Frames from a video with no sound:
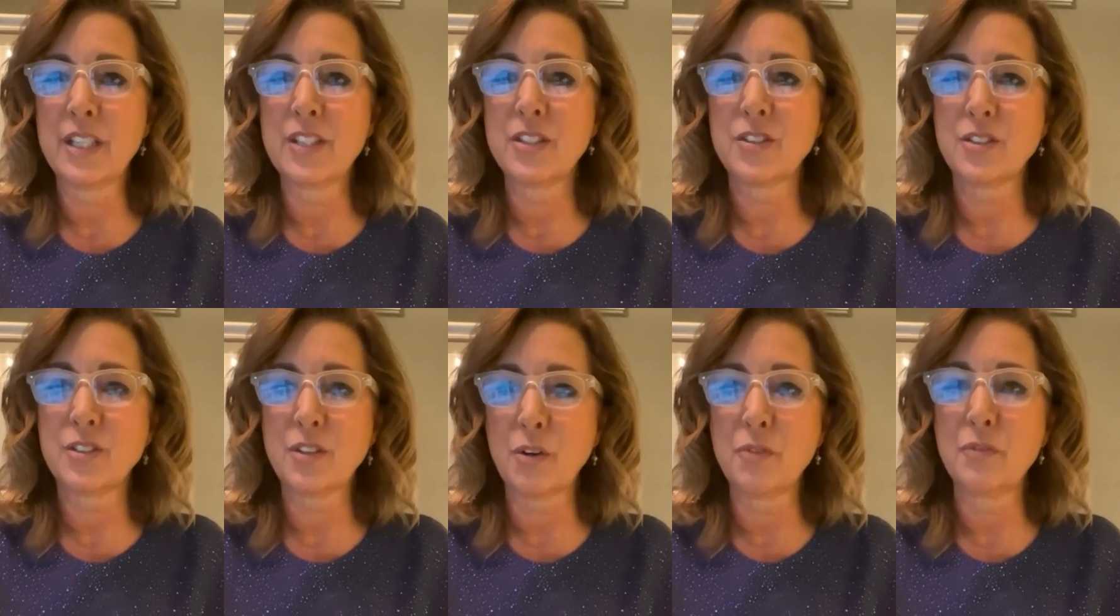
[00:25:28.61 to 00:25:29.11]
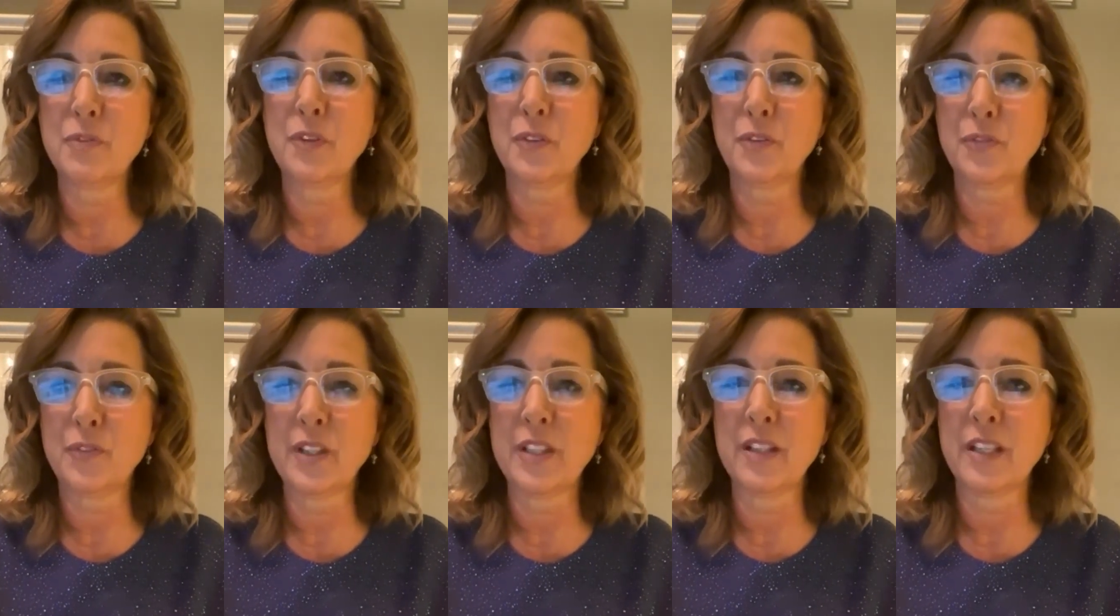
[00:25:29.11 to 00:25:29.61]
It's so
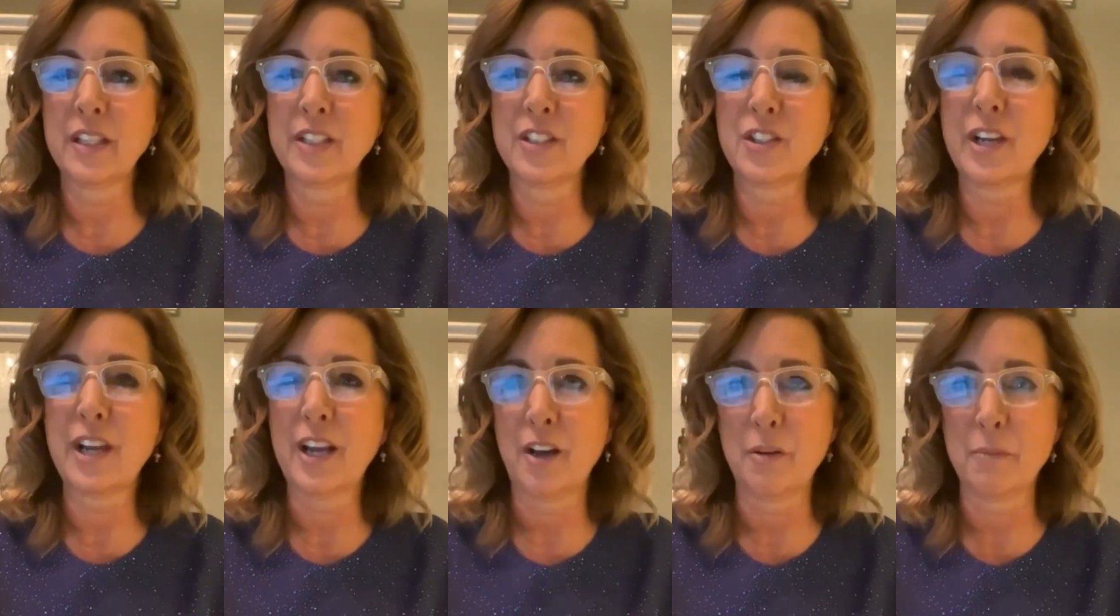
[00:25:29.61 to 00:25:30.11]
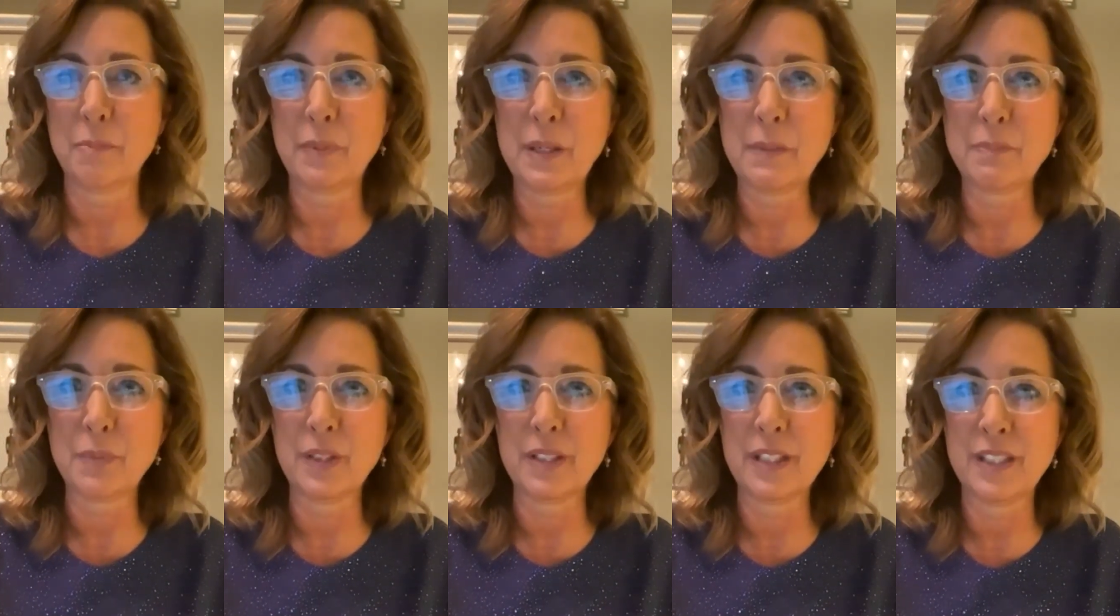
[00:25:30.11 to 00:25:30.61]
fulfilling to help
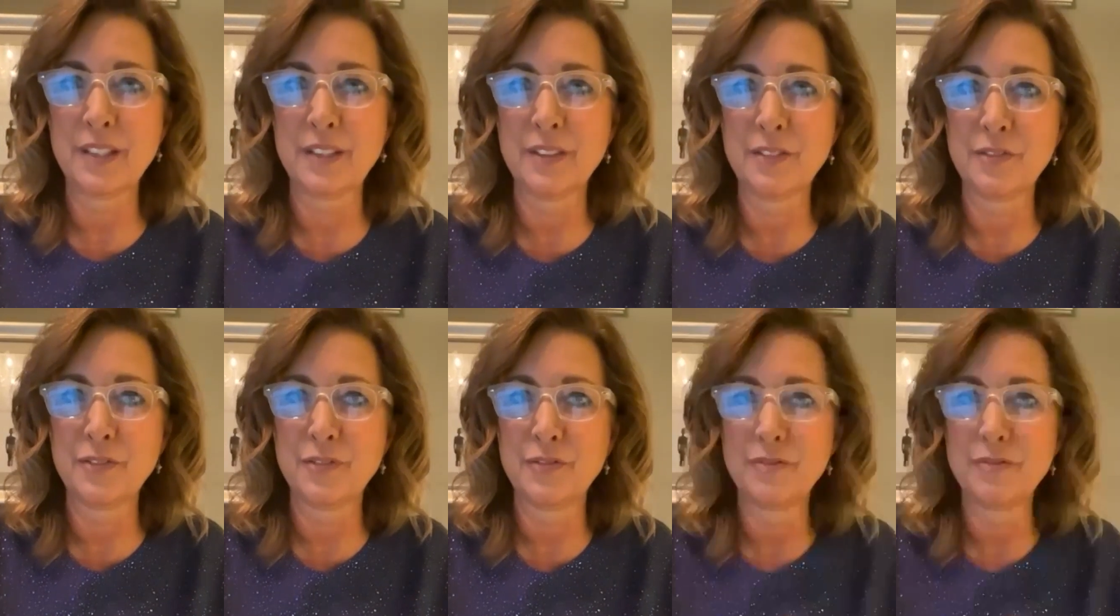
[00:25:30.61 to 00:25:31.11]
people live